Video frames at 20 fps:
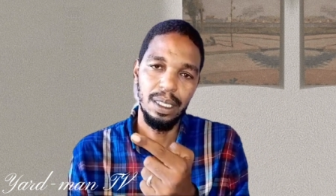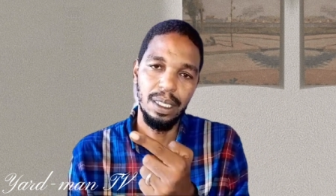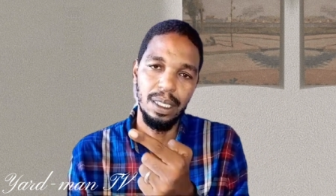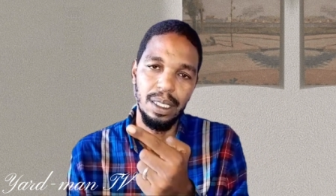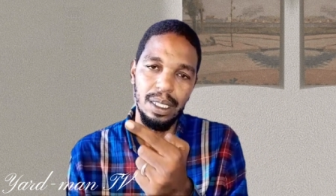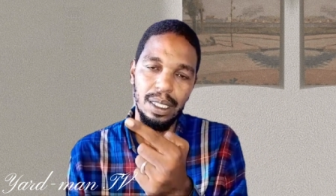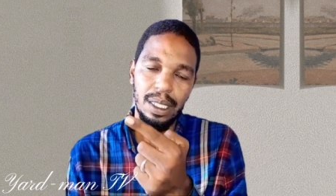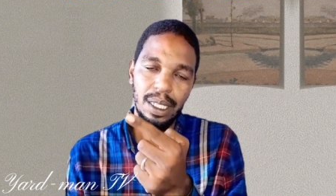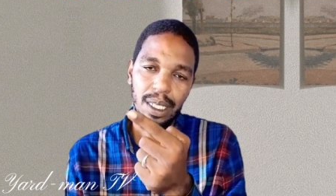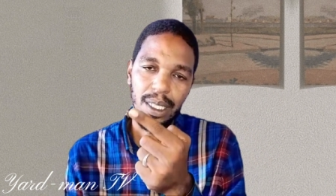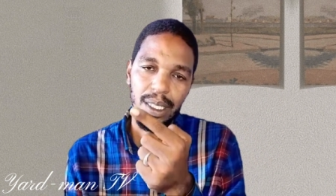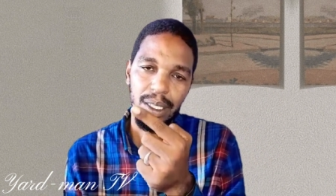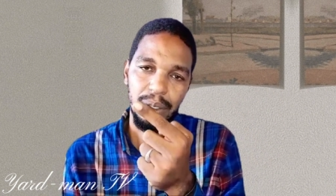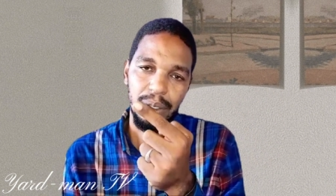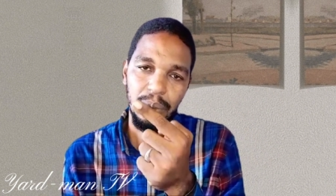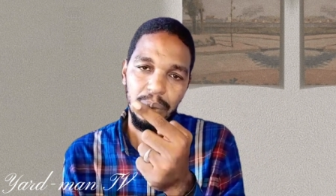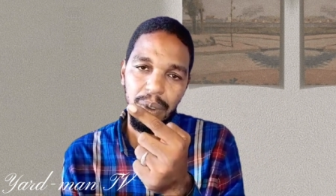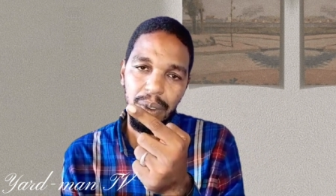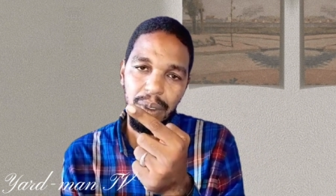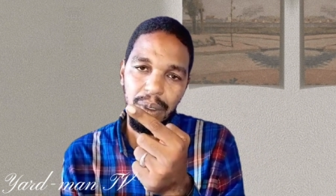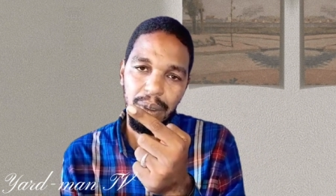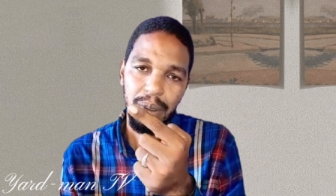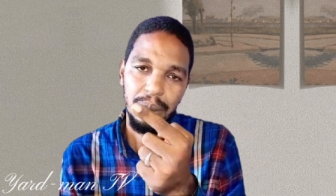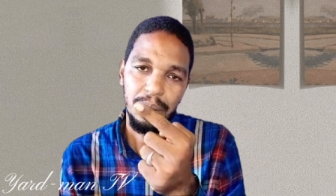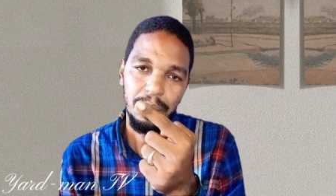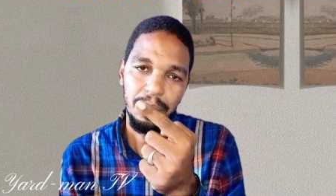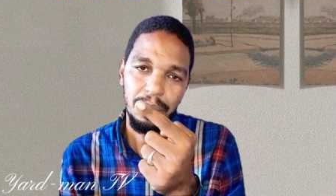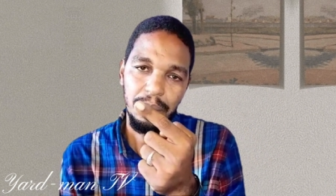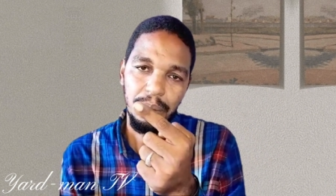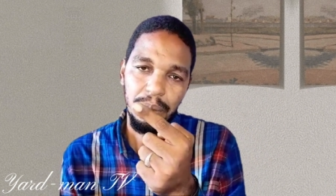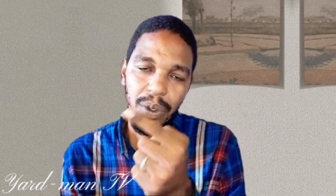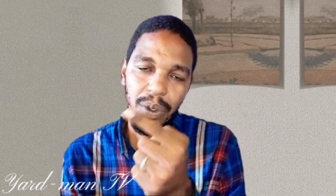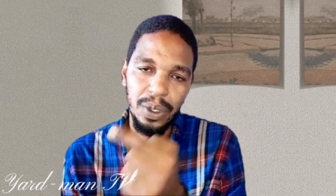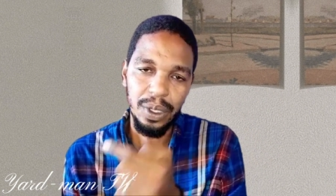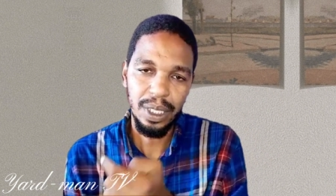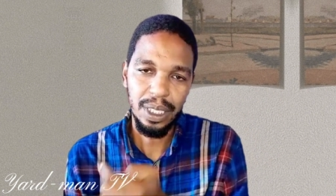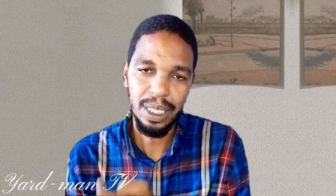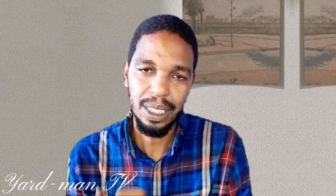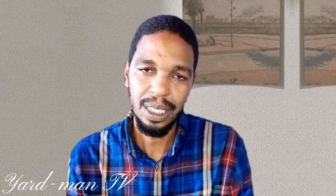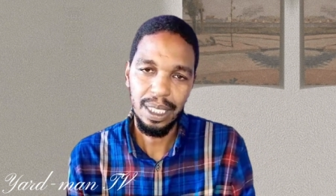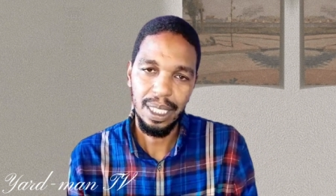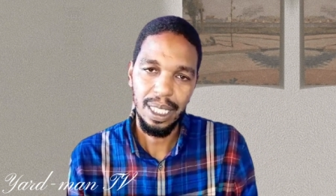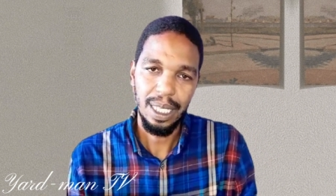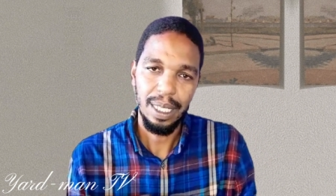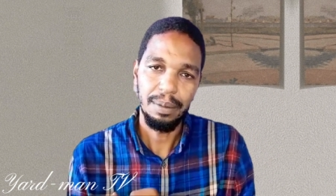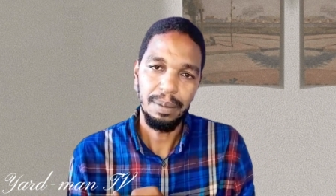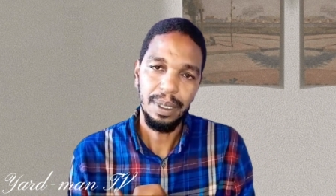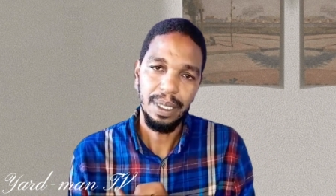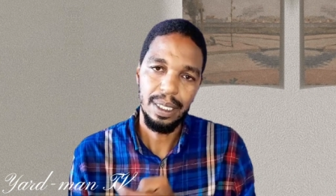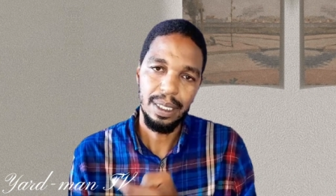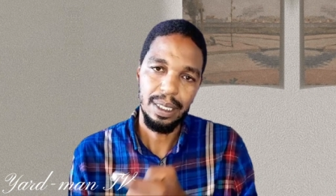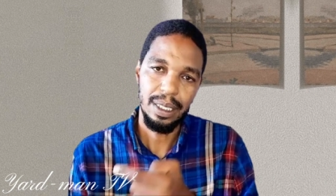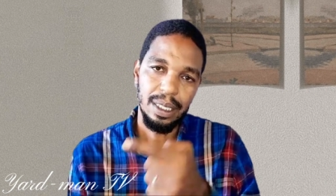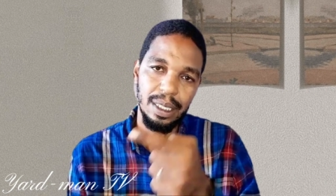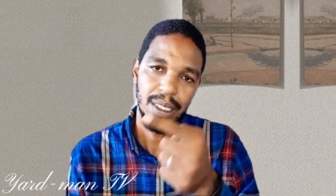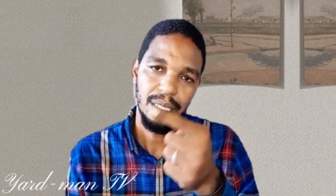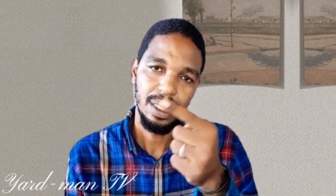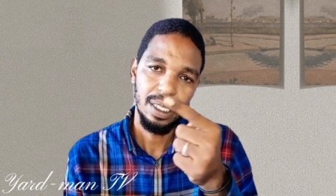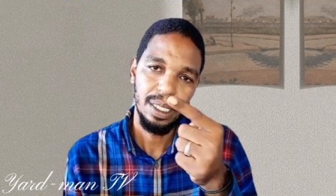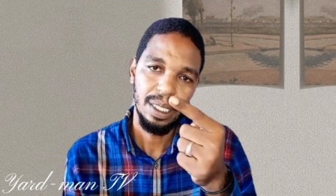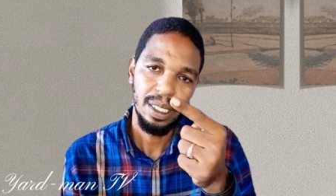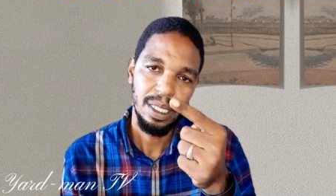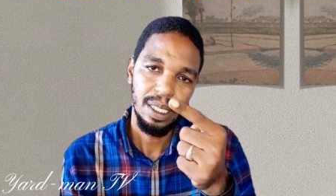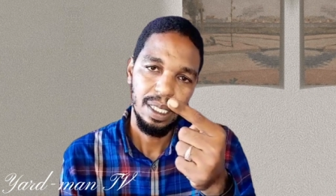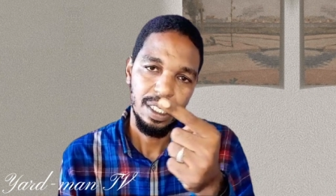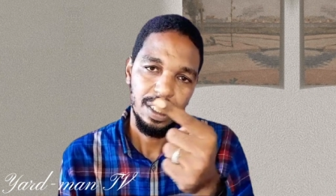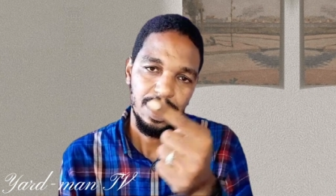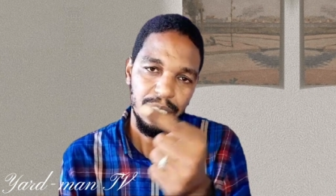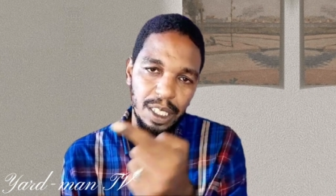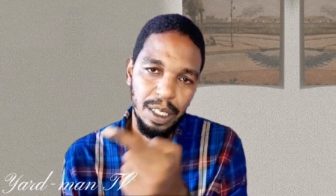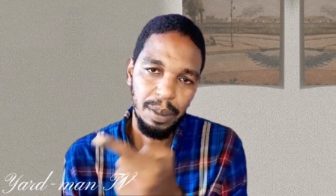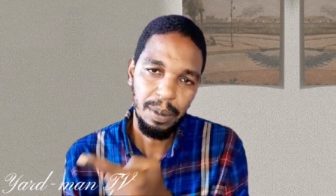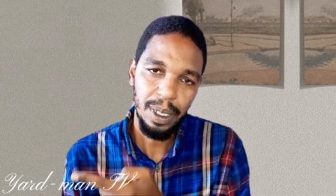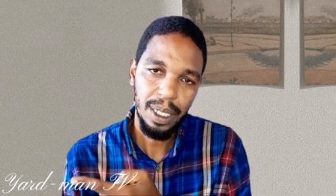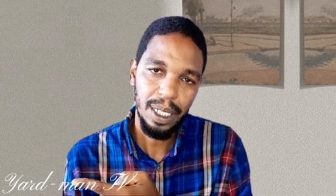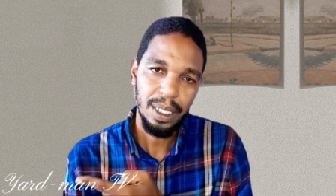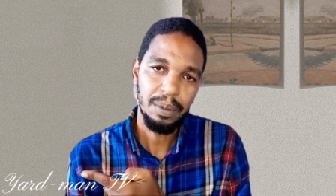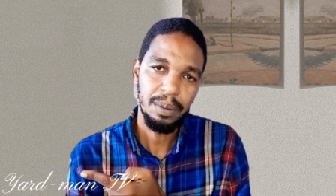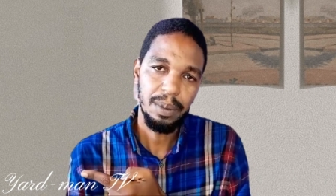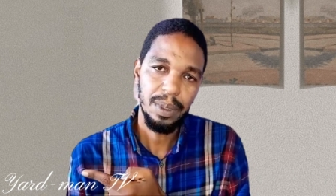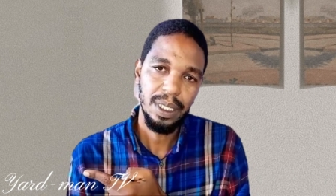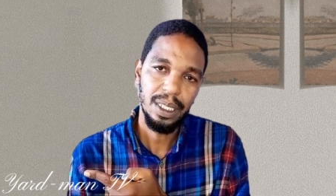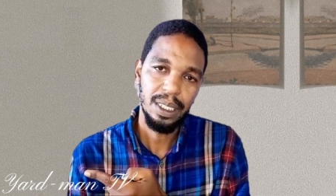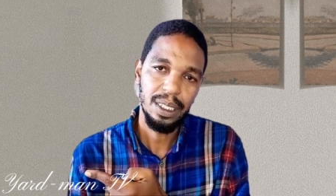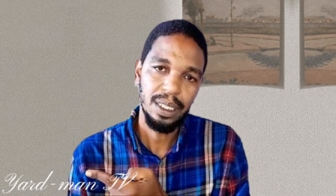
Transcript: Cause you know Bounty Killer man. Shabba the man.